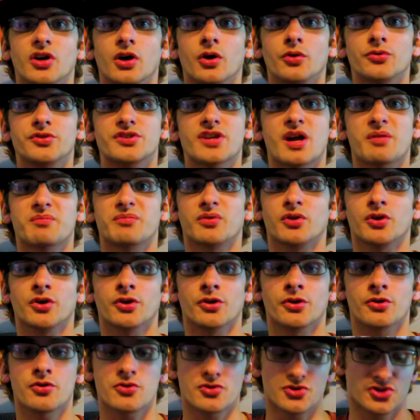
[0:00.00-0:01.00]
So
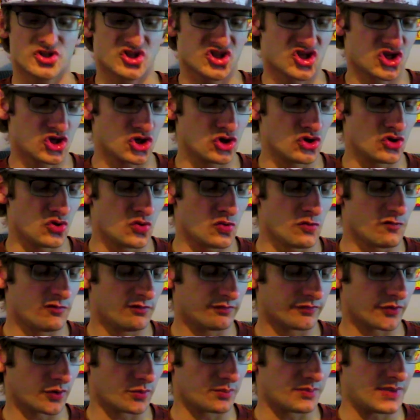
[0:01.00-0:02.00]
number 2
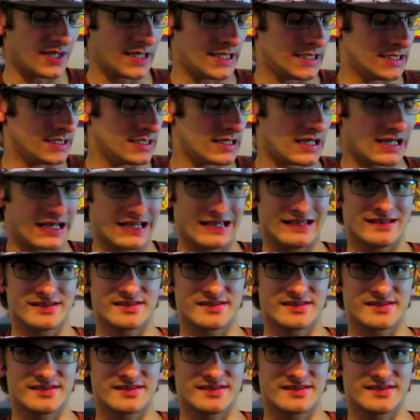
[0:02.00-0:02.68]
for me